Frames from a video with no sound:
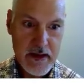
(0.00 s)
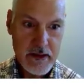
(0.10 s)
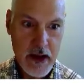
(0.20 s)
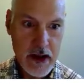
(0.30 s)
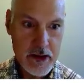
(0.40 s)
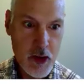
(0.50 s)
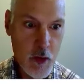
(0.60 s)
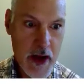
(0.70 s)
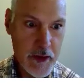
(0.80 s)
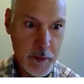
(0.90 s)
There are
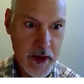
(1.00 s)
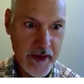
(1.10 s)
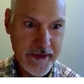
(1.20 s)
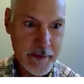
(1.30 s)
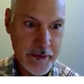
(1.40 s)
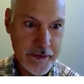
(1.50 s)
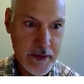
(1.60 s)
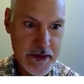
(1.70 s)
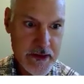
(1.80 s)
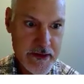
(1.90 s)
no other possible
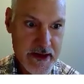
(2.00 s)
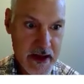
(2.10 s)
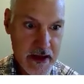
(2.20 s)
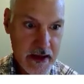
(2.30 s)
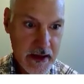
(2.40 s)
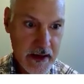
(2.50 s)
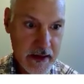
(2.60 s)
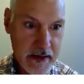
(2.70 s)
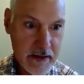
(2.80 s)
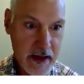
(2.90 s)
structures, and
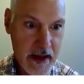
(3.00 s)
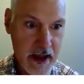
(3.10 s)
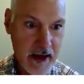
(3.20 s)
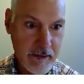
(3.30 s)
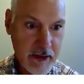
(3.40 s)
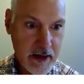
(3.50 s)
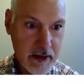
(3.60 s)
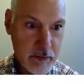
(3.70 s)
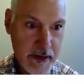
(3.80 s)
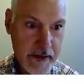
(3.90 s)
here I have
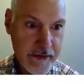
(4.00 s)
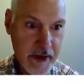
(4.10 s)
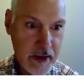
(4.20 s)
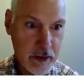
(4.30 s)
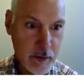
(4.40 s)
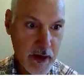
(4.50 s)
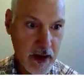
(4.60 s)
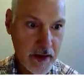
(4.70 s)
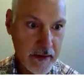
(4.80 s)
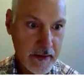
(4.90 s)
but a single
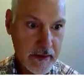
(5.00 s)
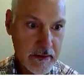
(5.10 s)
bond.